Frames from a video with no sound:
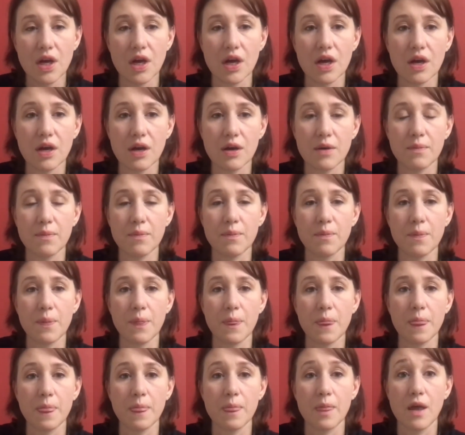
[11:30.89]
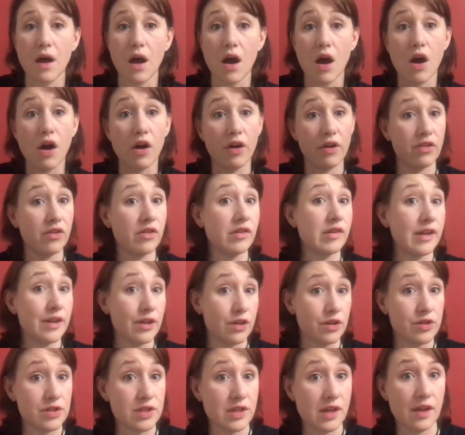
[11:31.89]
are the
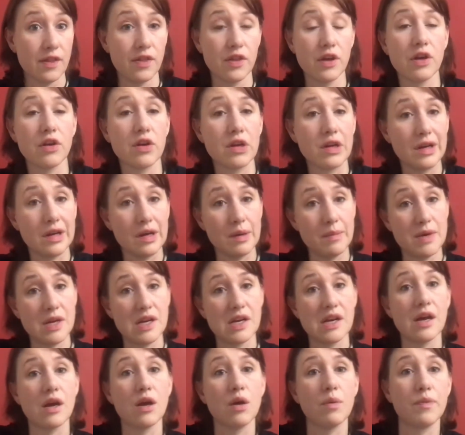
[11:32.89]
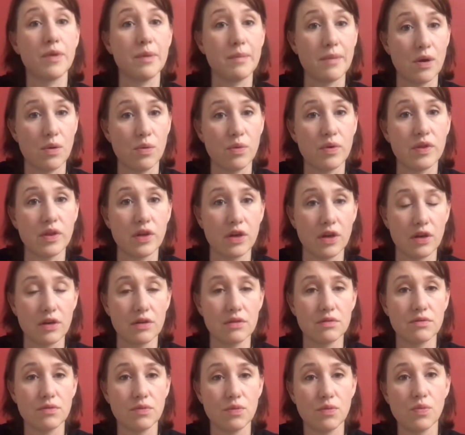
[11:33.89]
leaders, and they're going to come in and help them out when
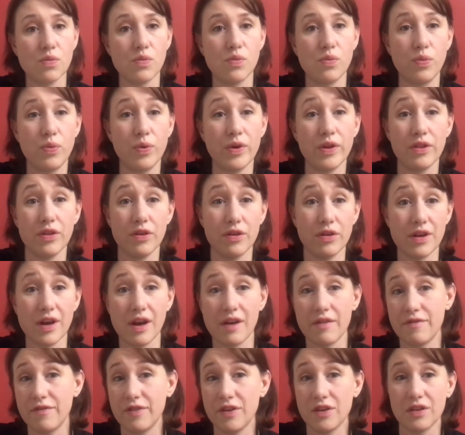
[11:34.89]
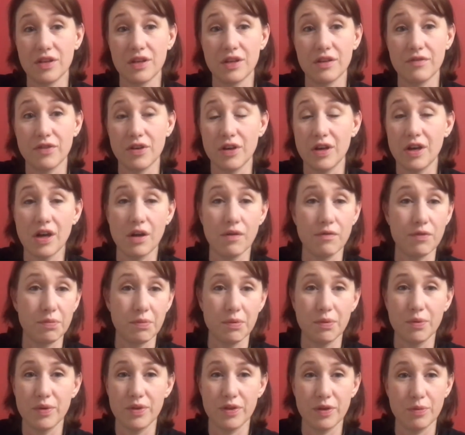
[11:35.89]
they're not feeling very
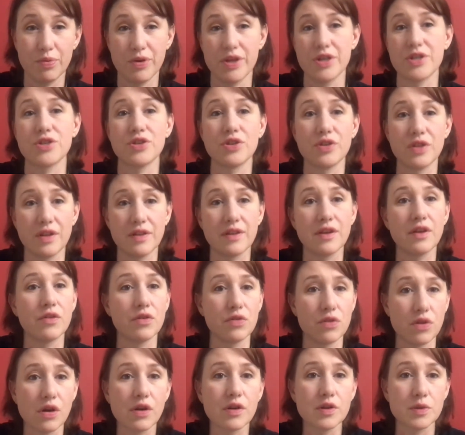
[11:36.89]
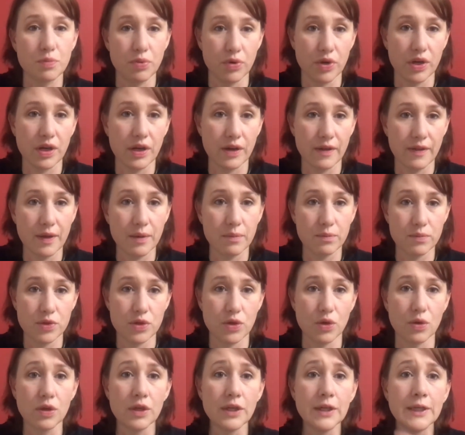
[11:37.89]
comfortable with the pressure that the other dog is putting on them.
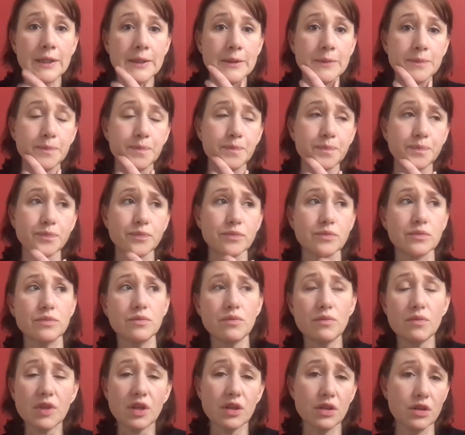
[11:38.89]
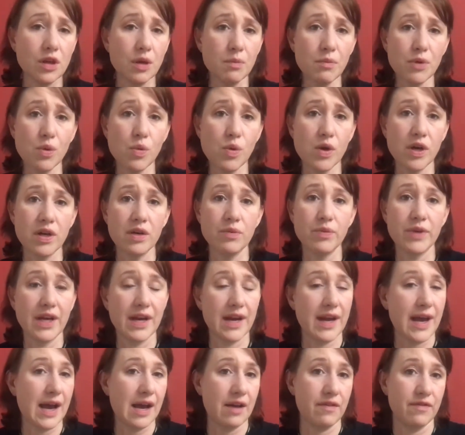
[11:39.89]
So number one, we
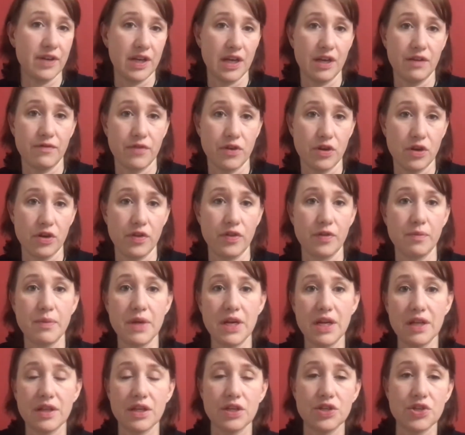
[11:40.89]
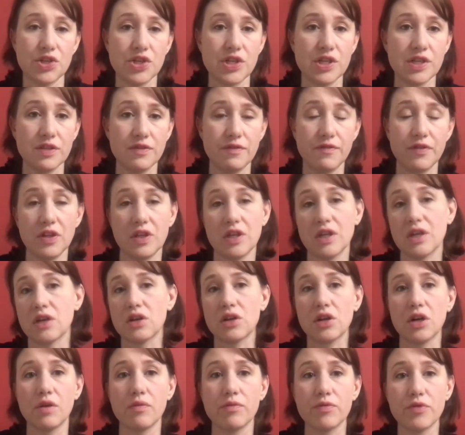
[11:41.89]
got to advocate for her. The minute that she's feeling
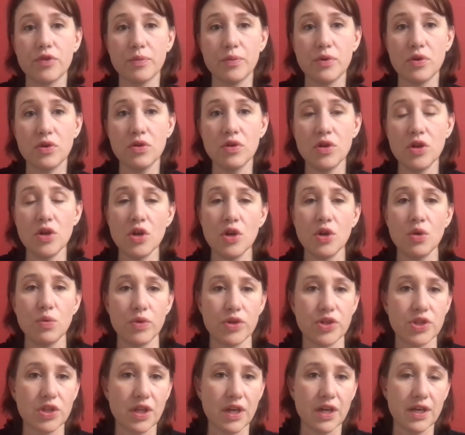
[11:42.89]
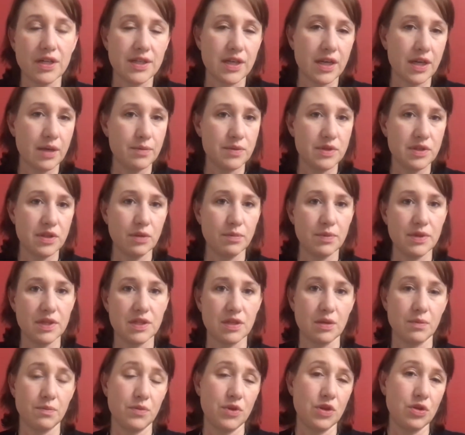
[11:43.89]
uncomfortable, which a lot of times there'll be
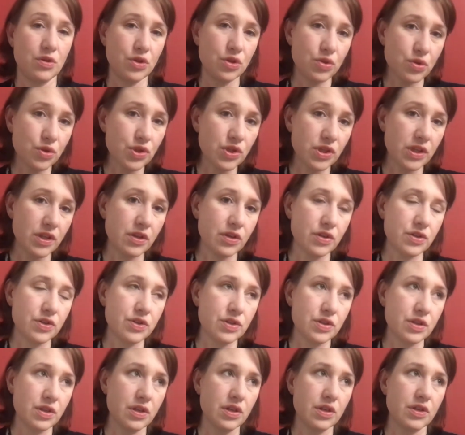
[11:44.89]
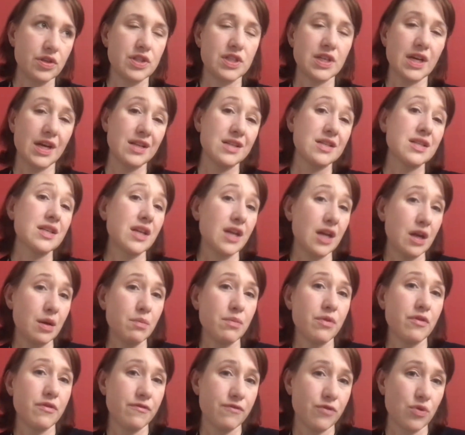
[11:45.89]
some, usually there's signs that
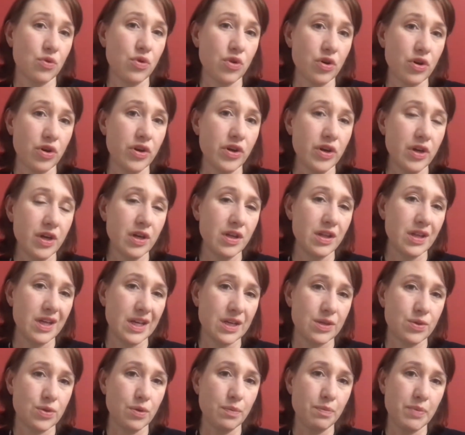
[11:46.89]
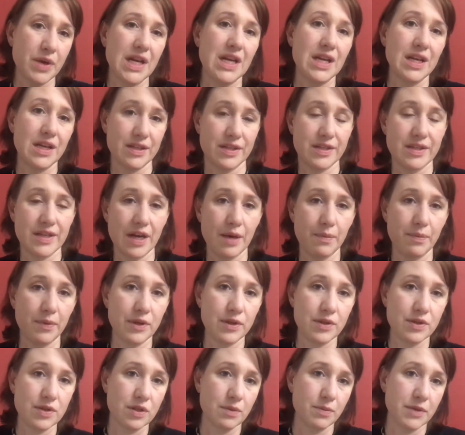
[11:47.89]
come before the actual biting and
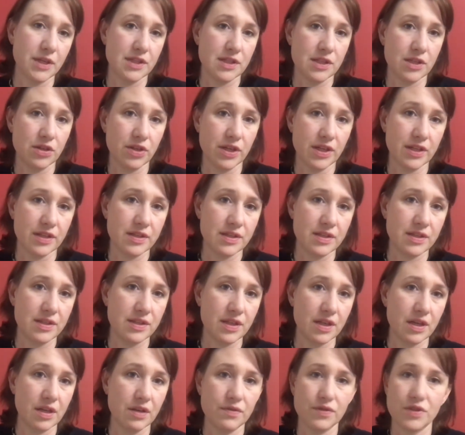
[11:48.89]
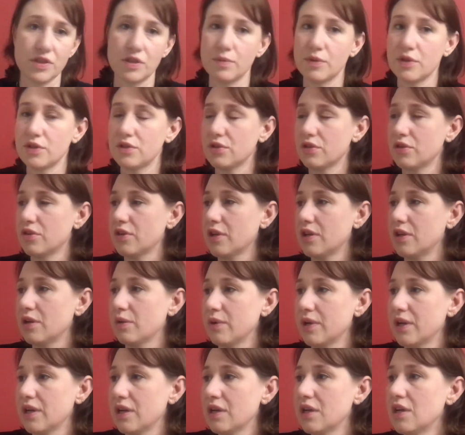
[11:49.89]
snapping. So you might see her get stiff. She might turn her head
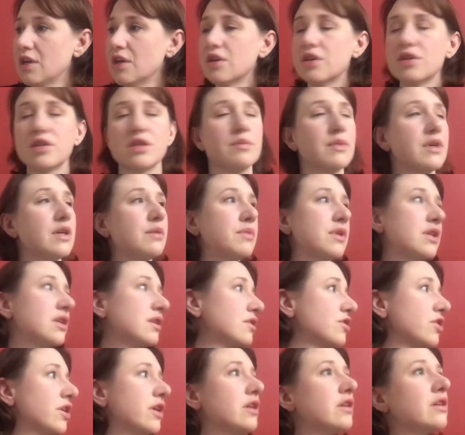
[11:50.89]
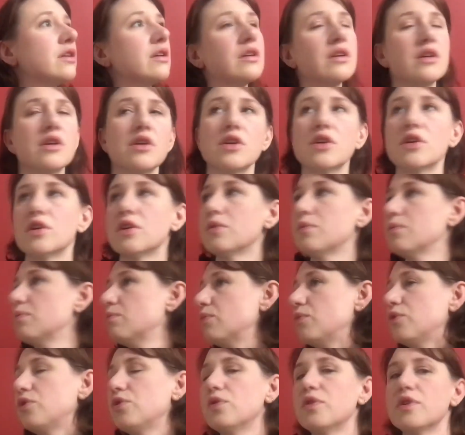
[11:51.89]
away. She might be trying to
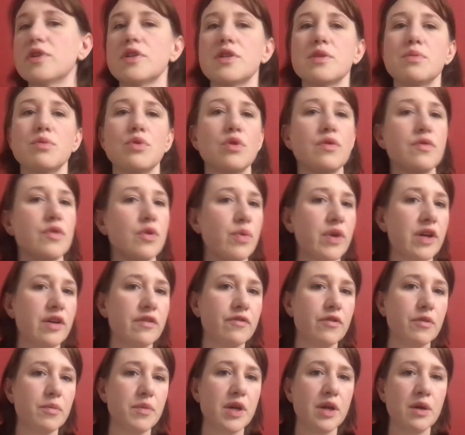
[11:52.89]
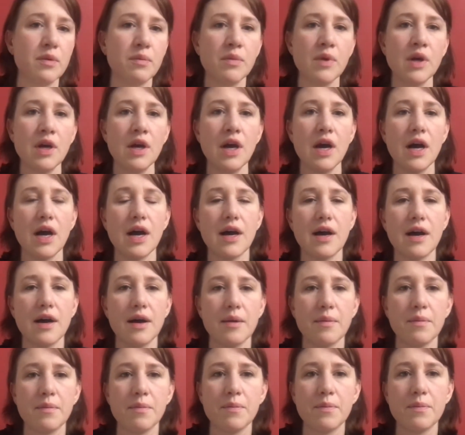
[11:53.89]
do this move away from him.
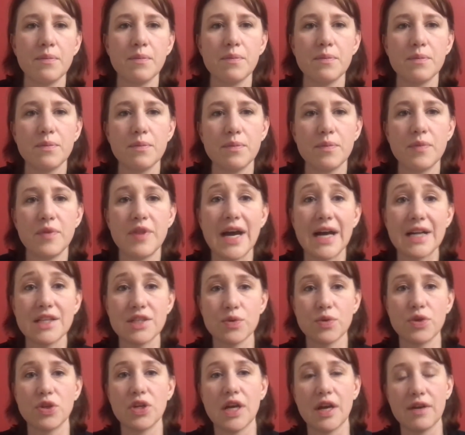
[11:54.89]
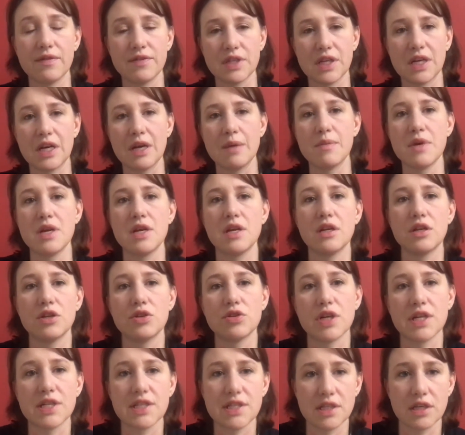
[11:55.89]
That's when you have to come in and
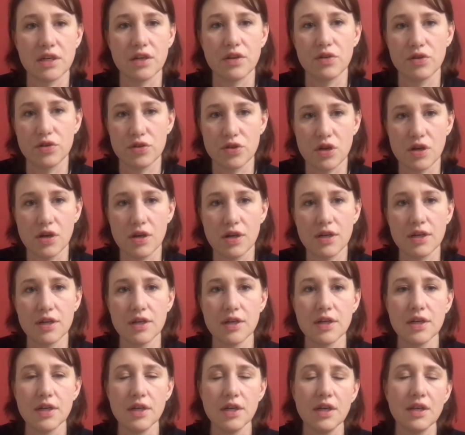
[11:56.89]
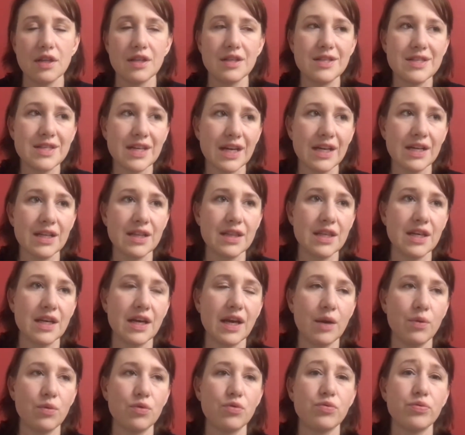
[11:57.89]
address that other dog. The second thing
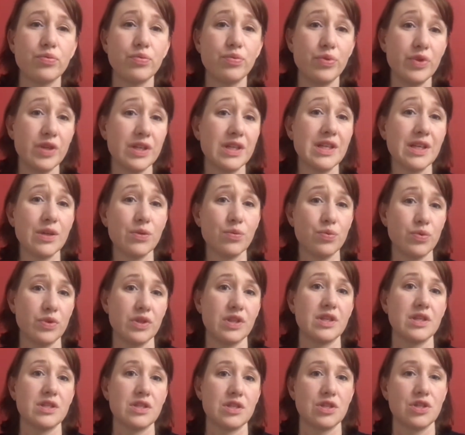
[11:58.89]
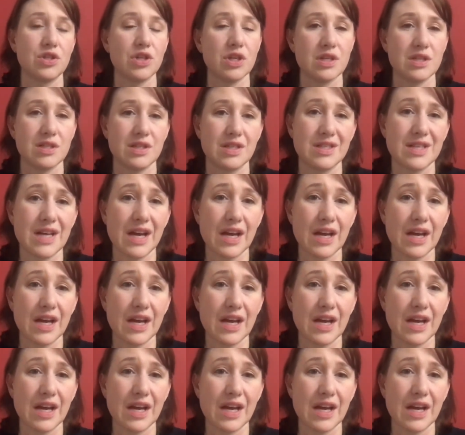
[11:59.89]
I would really, really suggest is